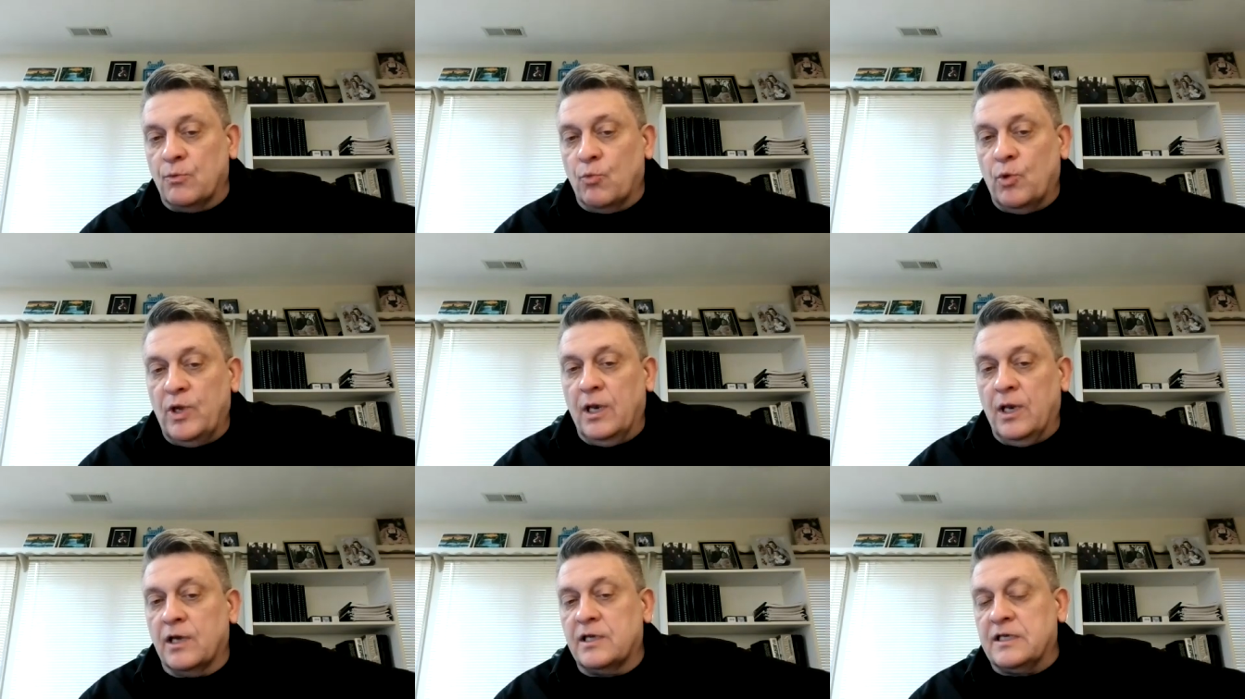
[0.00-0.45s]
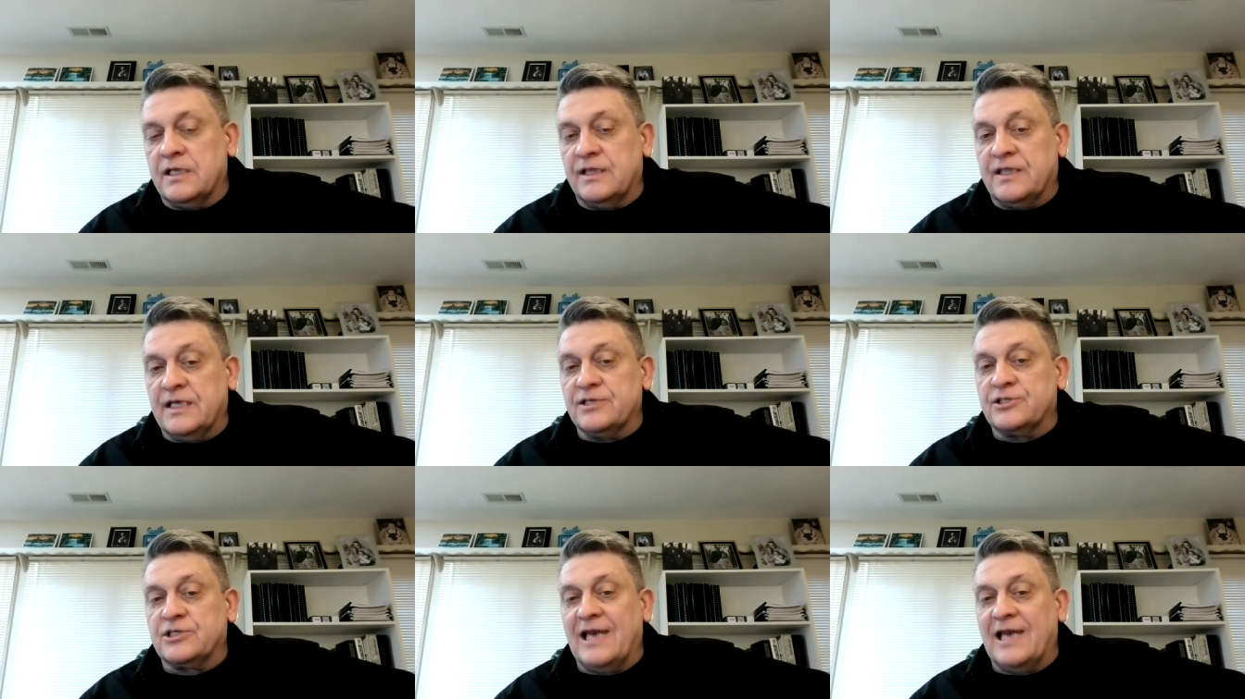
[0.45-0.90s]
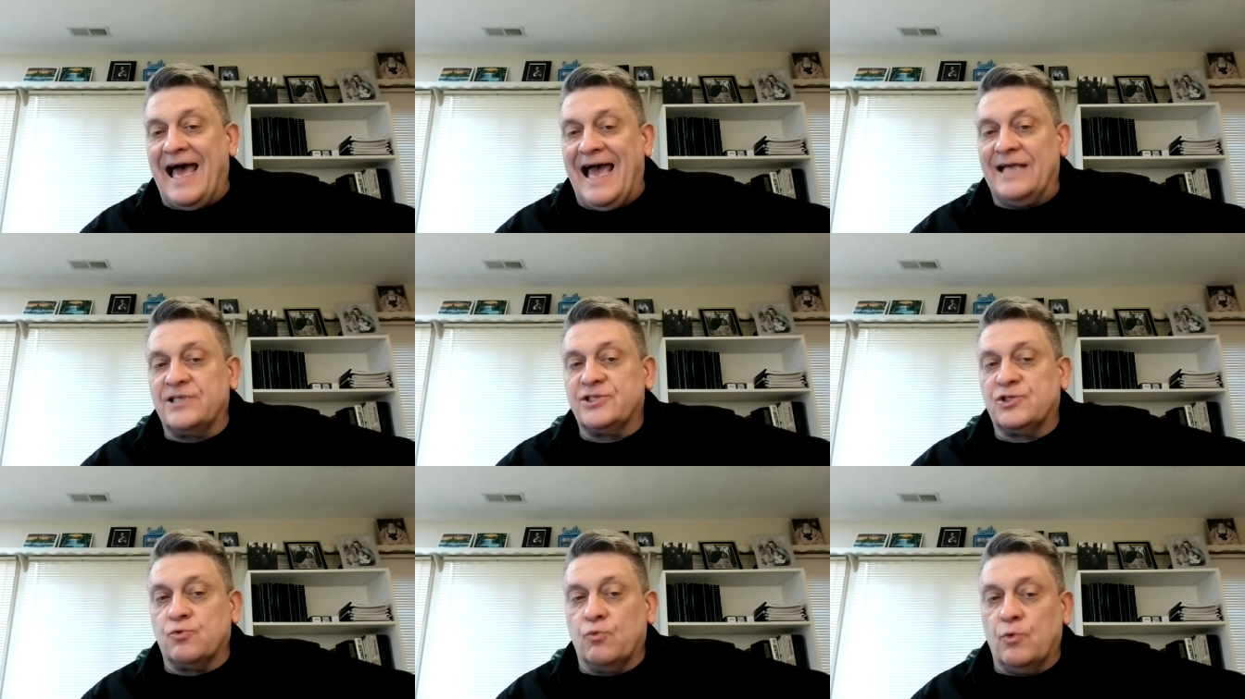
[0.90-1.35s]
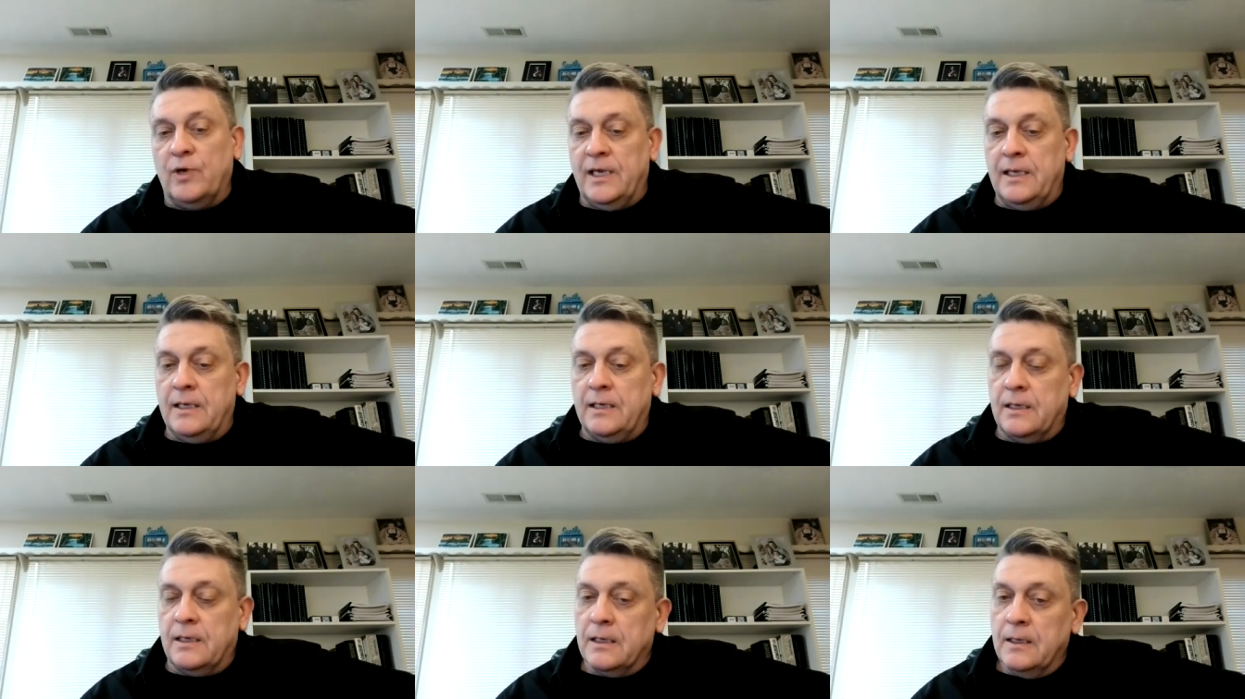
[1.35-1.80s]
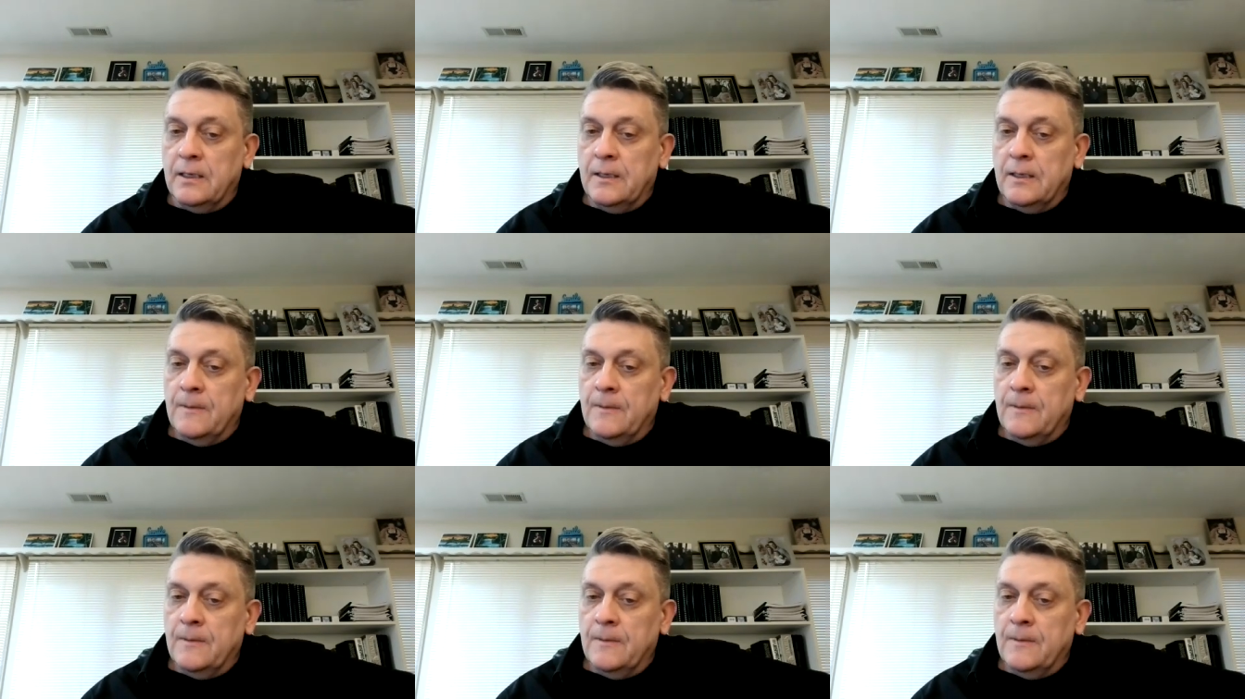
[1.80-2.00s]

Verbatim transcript: And we looked at this last week,